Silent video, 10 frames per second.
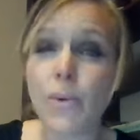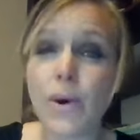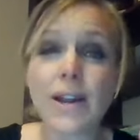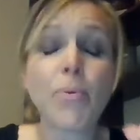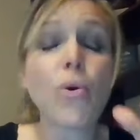I
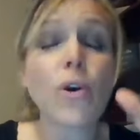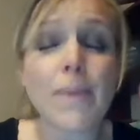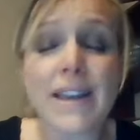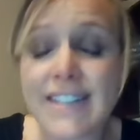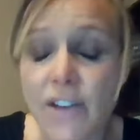want to
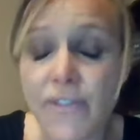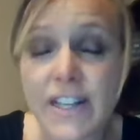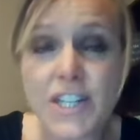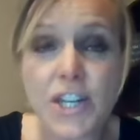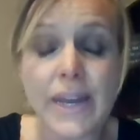pour myself
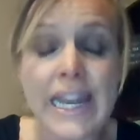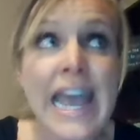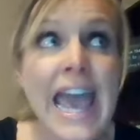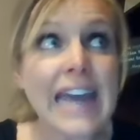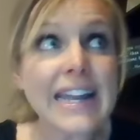into you. And
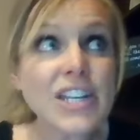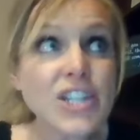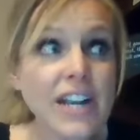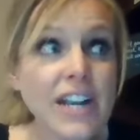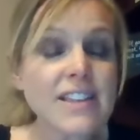I
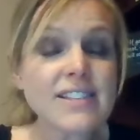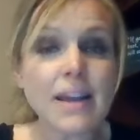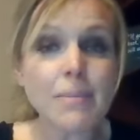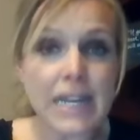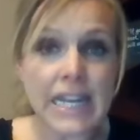shared this
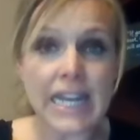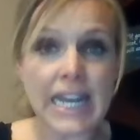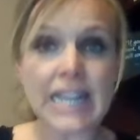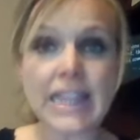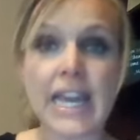on Monday
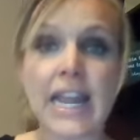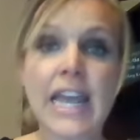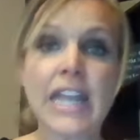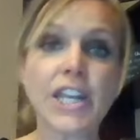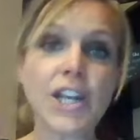night that,
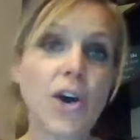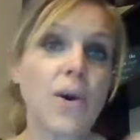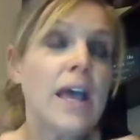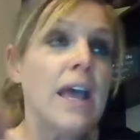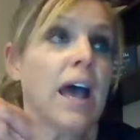you
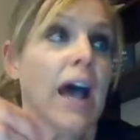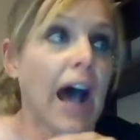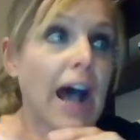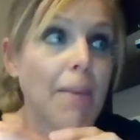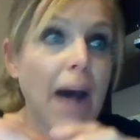know,
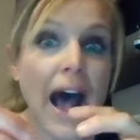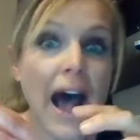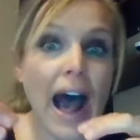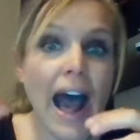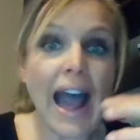
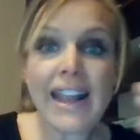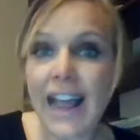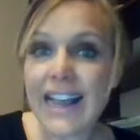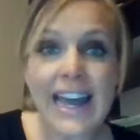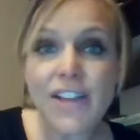
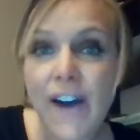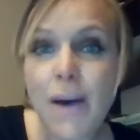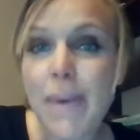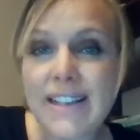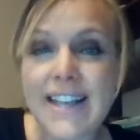I kind of
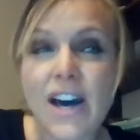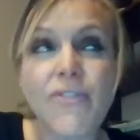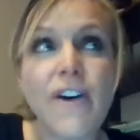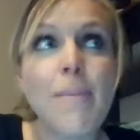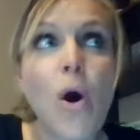found
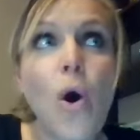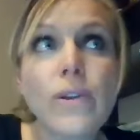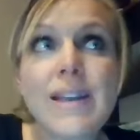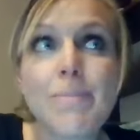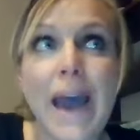myself
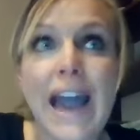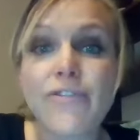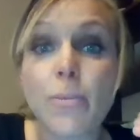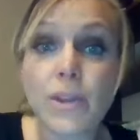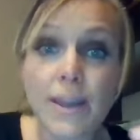holding
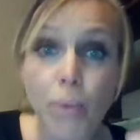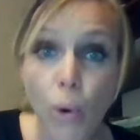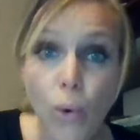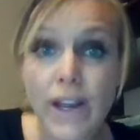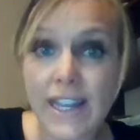back from
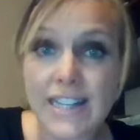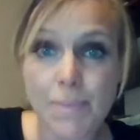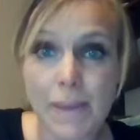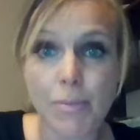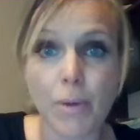really pouring
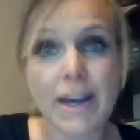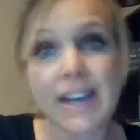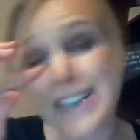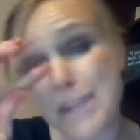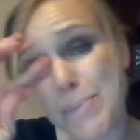into people
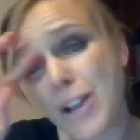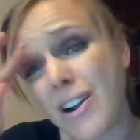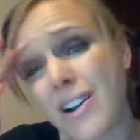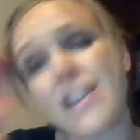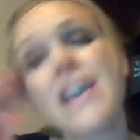because I've been
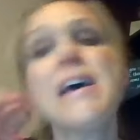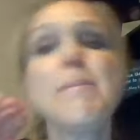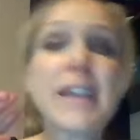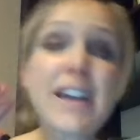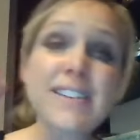hurt,
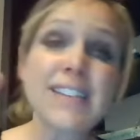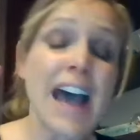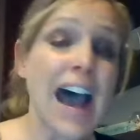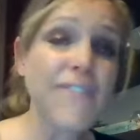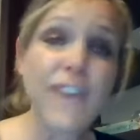because
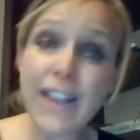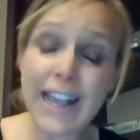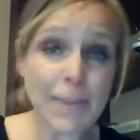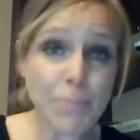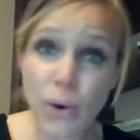I felt
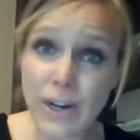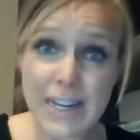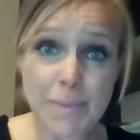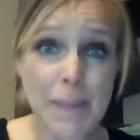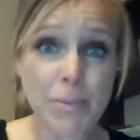like I poured
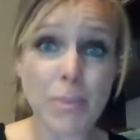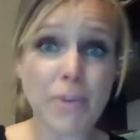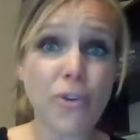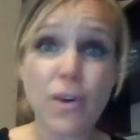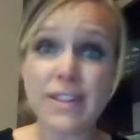into people
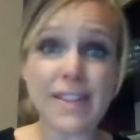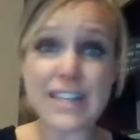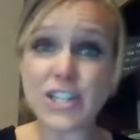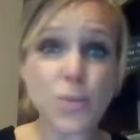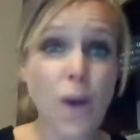before and then
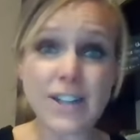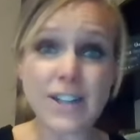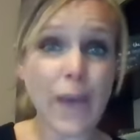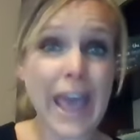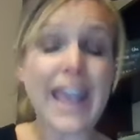they just
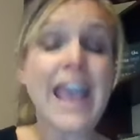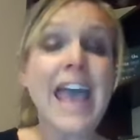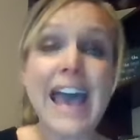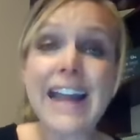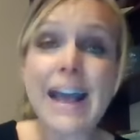walked away.
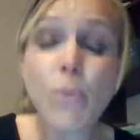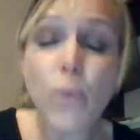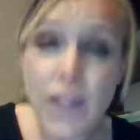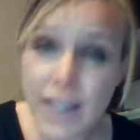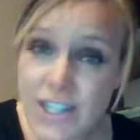And
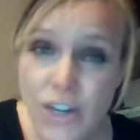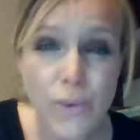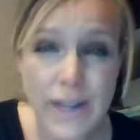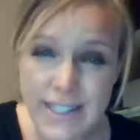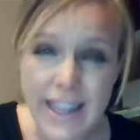I'm willing to
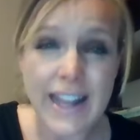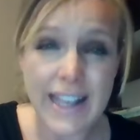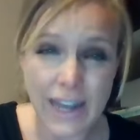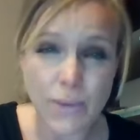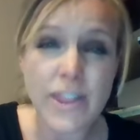risk that
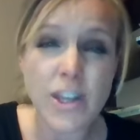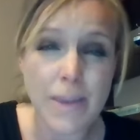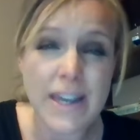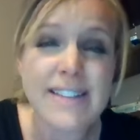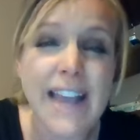again with you
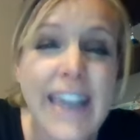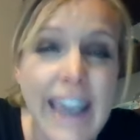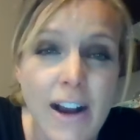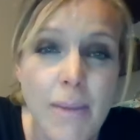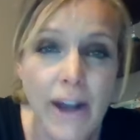because I
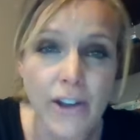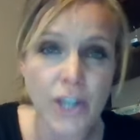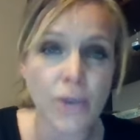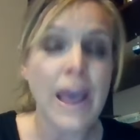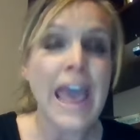care about
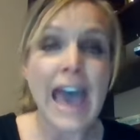you.